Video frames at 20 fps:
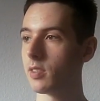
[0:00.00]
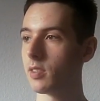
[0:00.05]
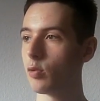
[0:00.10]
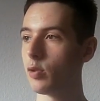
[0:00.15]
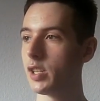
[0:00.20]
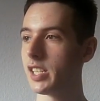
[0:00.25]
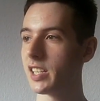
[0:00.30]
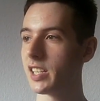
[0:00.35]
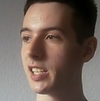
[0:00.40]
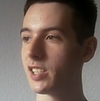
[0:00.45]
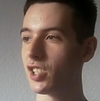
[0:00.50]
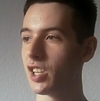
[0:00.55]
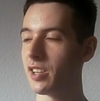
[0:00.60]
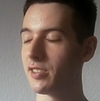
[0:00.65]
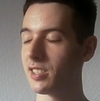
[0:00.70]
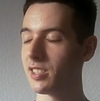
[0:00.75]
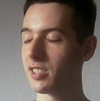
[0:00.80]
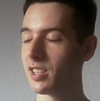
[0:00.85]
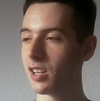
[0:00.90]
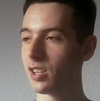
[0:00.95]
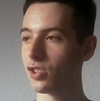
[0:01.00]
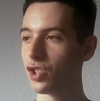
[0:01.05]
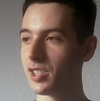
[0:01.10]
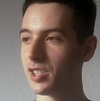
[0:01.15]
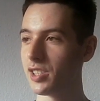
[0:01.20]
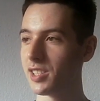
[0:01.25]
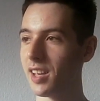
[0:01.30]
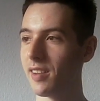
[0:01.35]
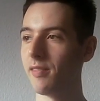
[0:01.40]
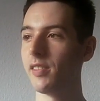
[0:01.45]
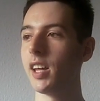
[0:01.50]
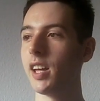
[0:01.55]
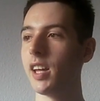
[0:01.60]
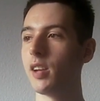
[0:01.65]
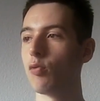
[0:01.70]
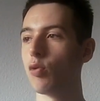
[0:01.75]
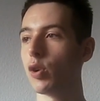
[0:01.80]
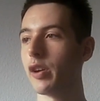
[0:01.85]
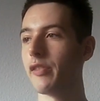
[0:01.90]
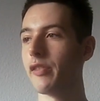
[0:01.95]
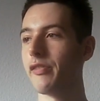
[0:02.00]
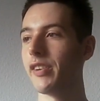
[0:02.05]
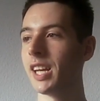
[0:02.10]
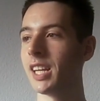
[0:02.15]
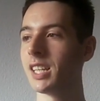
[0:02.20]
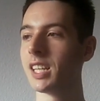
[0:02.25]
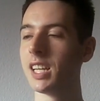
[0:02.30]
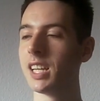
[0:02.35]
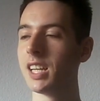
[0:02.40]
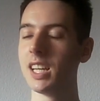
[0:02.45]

queen takes g seven, and rook f eight.